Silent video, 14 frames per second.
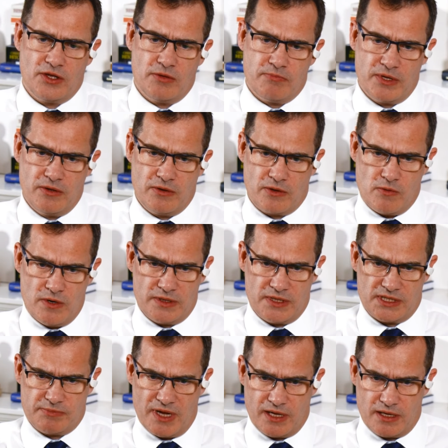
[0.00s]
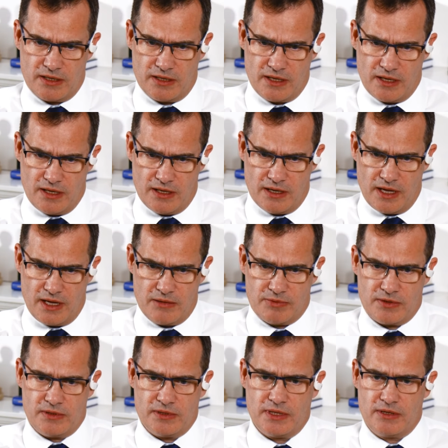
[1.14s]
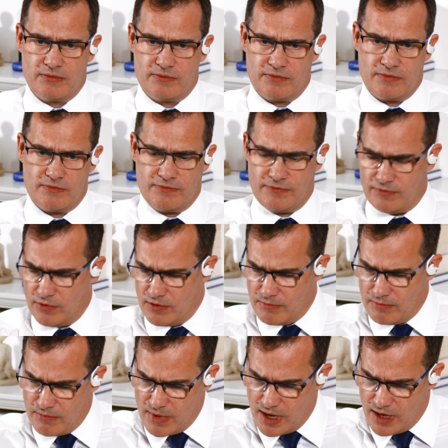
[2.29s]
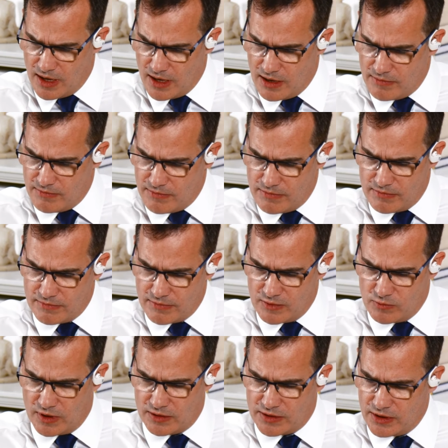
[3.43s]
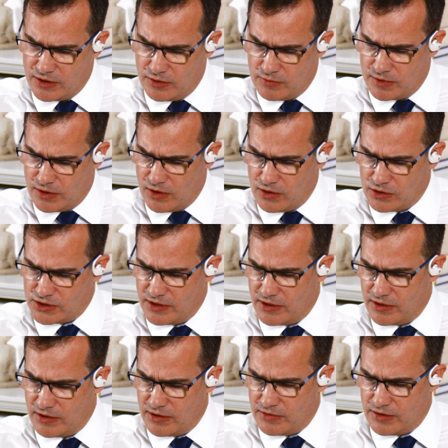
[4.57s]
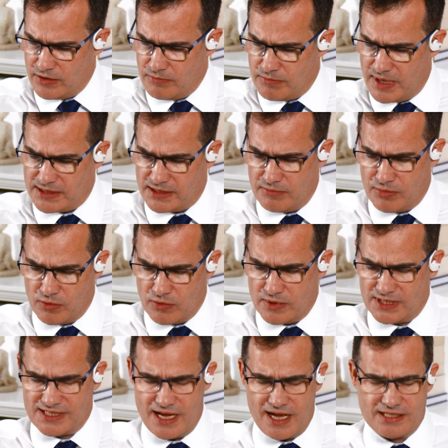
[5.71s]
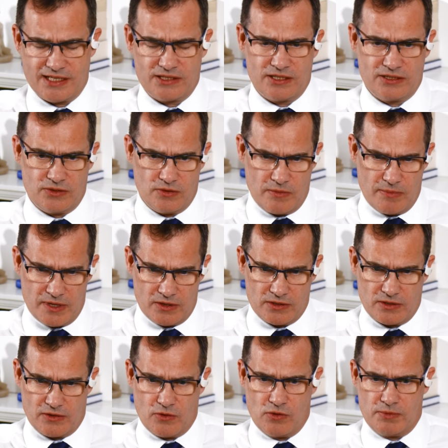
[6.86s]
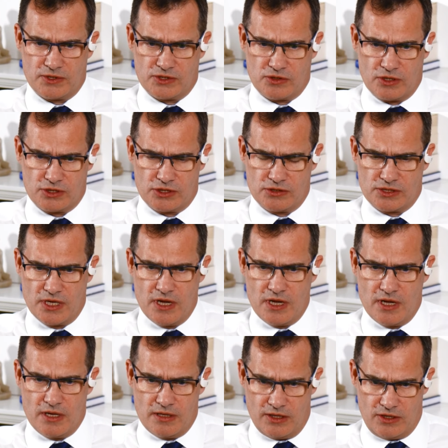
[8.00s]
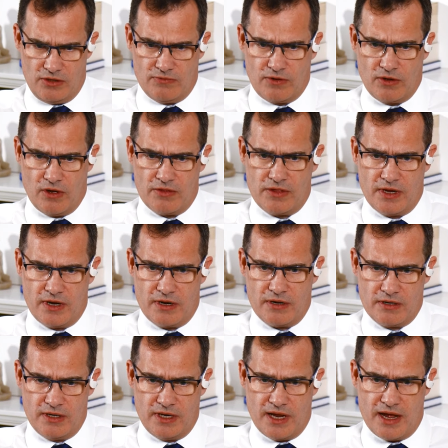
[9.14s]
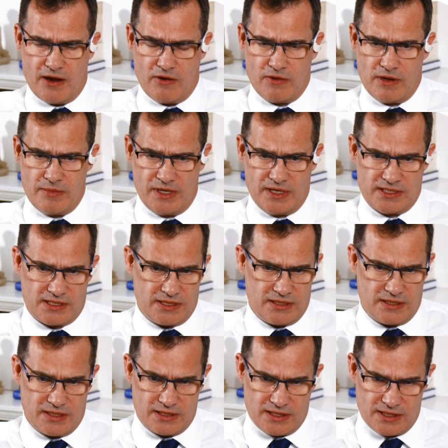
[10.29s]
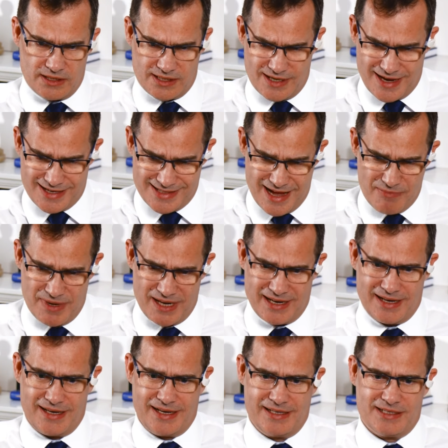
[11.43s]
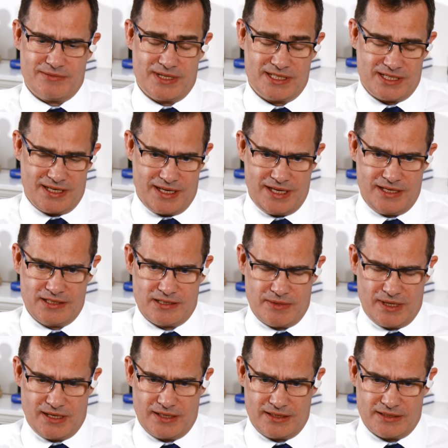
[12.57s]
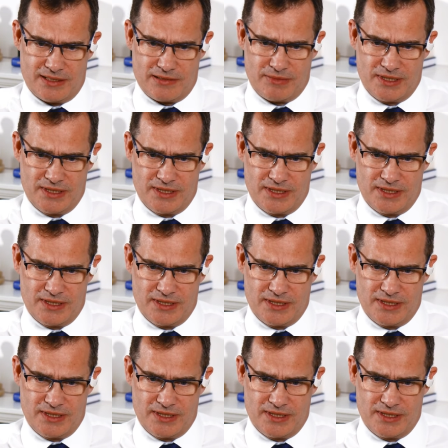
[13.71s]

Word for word: you, you acquired this back in uh, April it, from, um, well, you were lodged and you, you basically bought this asset. So talk about the sort of corporate structures that you've got there now. I mean, is it, is, has that been cleaned up? Has it needed to be cleaned up?